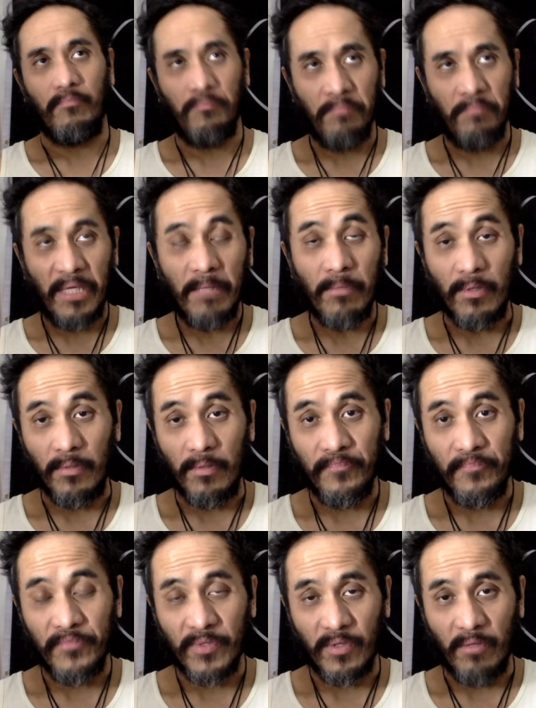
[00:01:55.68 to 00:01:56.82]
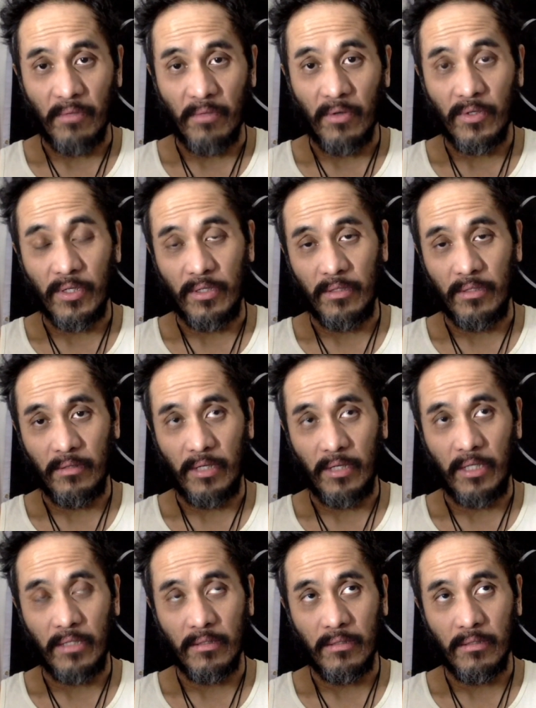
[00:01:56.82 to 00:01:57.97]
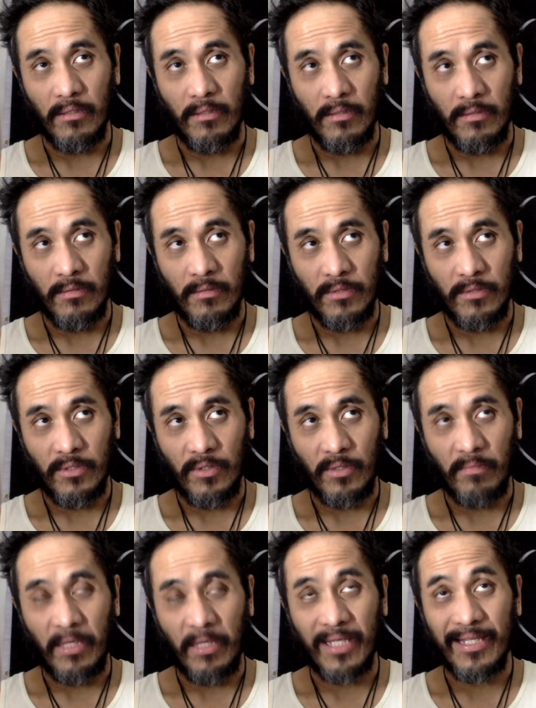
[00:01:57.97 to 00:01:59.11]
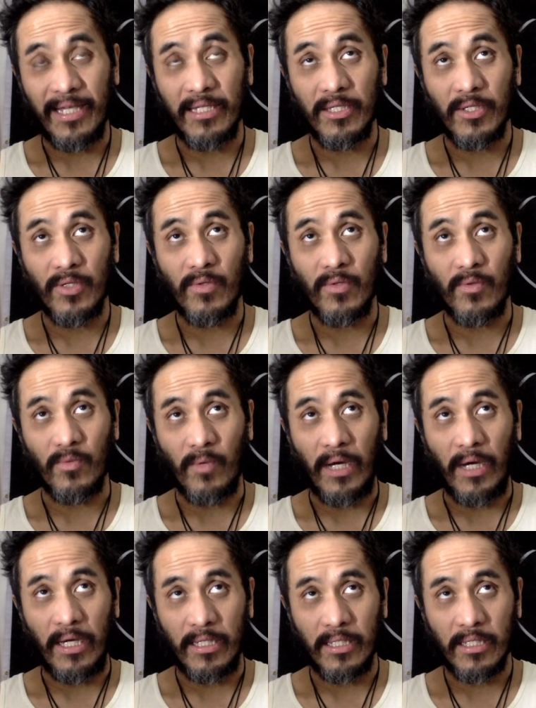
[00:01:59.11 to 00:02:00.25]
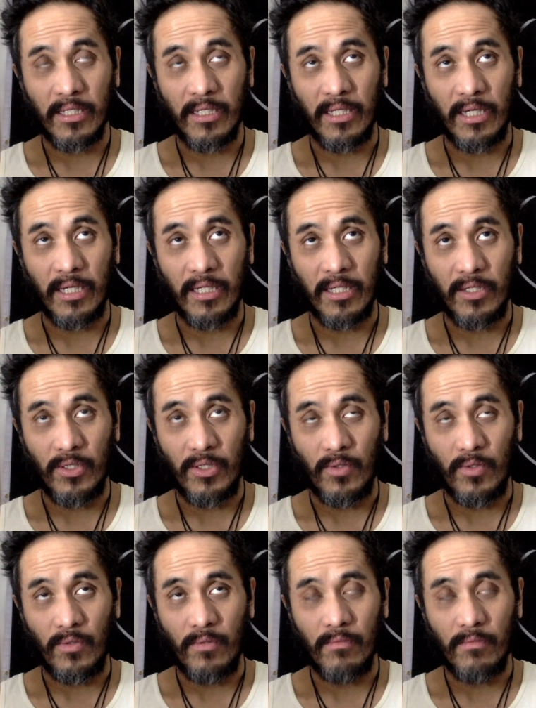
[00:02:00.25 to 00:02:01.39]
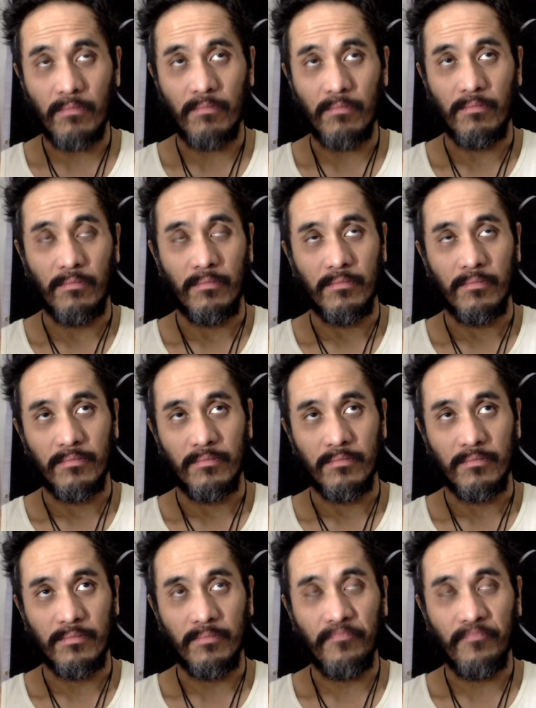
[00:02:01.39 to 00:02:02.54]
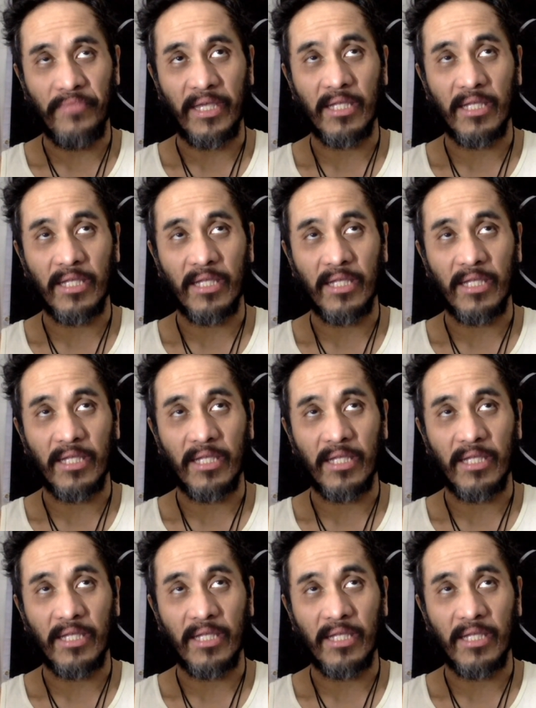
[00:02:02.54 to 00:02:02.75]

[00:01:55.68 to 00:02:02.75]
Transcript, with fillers: people, to emotions, right? So it makes sense to why it's connected to like